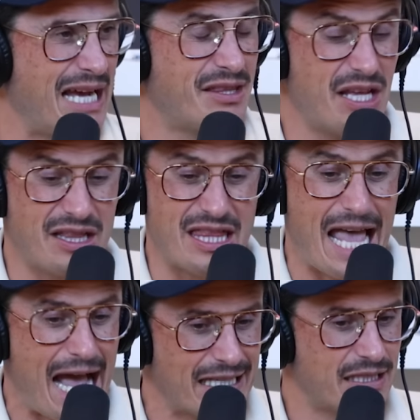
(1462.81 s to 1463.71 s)
I think
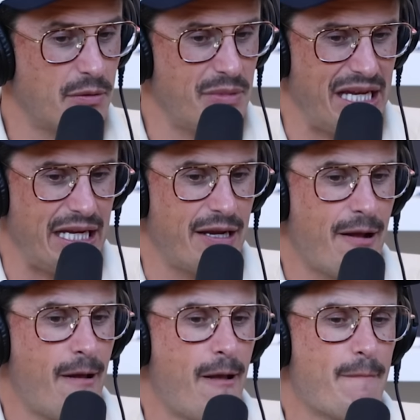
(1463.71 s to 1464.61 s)
that to me,
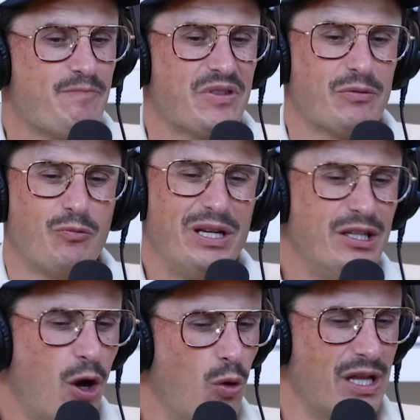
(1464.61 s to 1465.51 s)
we
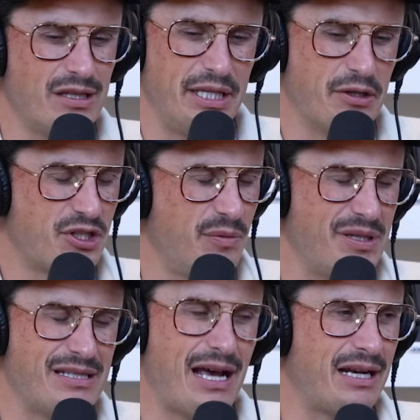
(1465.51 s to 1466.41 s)
know that leadership
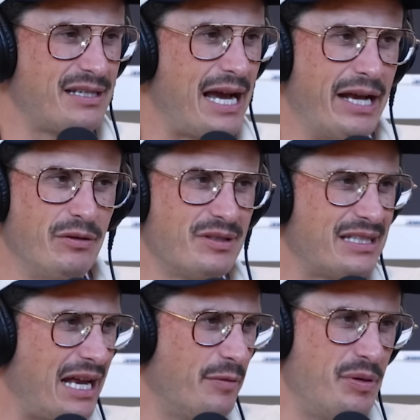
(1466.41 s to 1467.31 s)
is not a title. It's
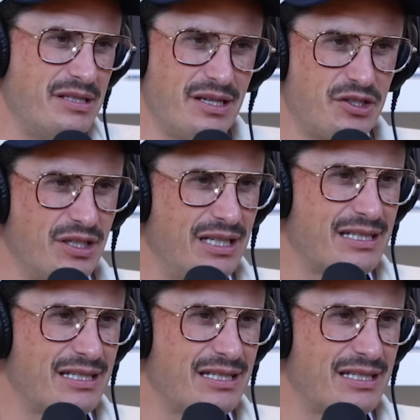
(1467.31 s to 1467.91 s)
not a position.